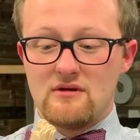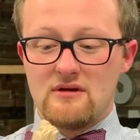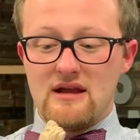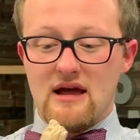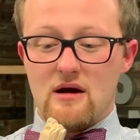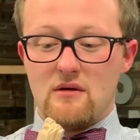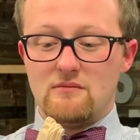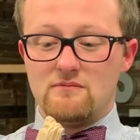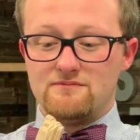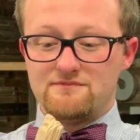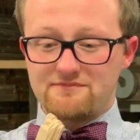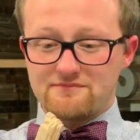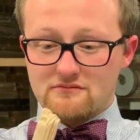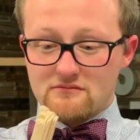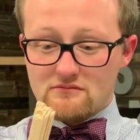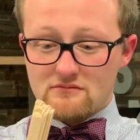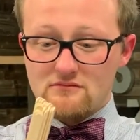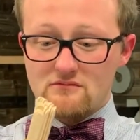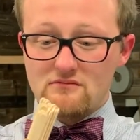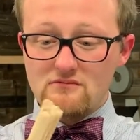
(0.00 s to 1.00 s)
Now,
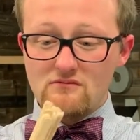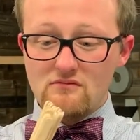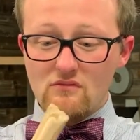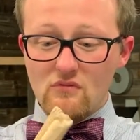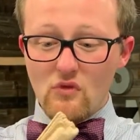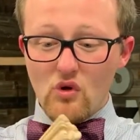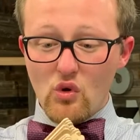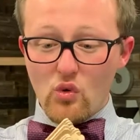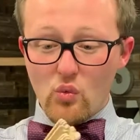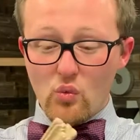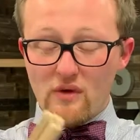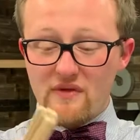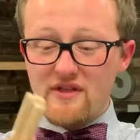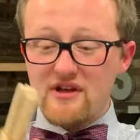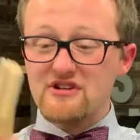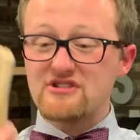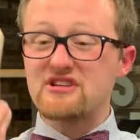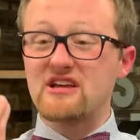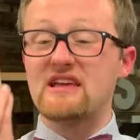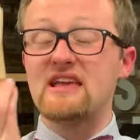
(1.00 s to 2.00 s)
when
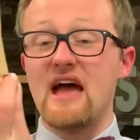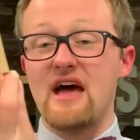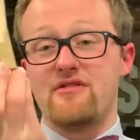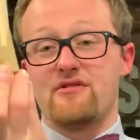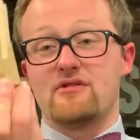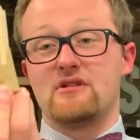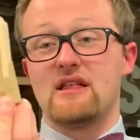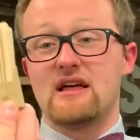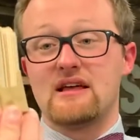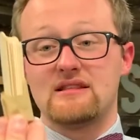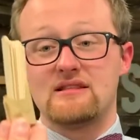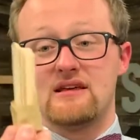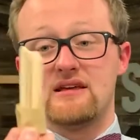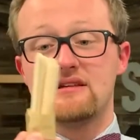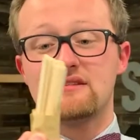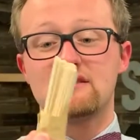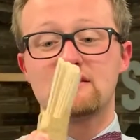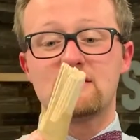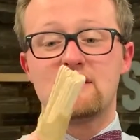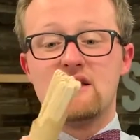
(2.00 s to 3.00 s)
they're together like
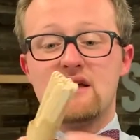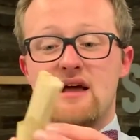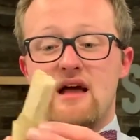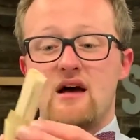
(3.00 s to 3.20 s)
this,